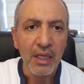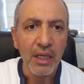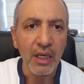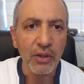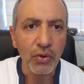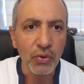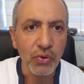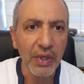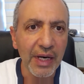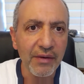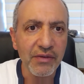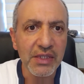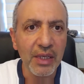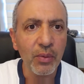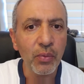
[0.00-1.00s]
you drive
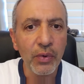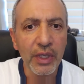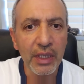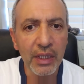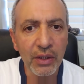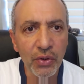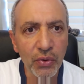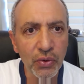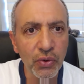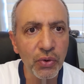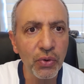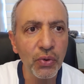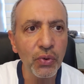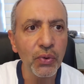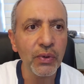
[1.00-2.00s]
somewhere, you
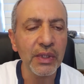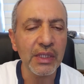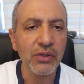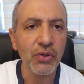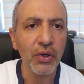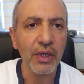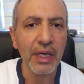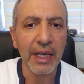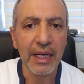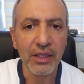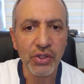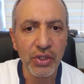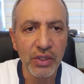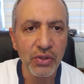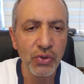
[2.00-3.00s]
do certain
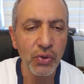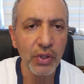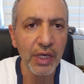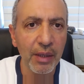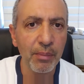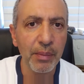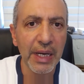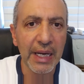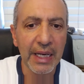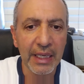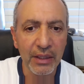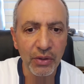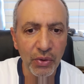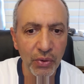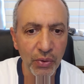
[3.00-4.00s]
actions, you come
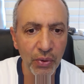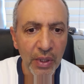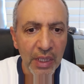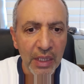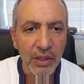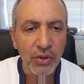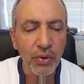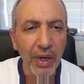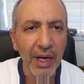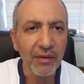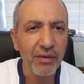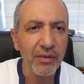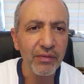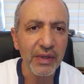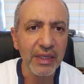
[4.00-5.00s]
back, you have
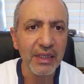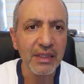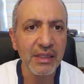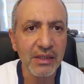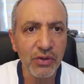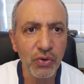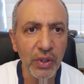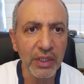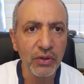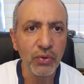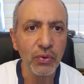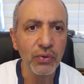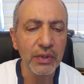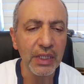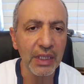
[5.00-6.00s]
a very strict
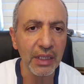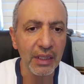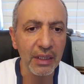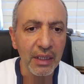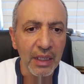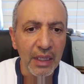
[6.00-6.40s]
routine.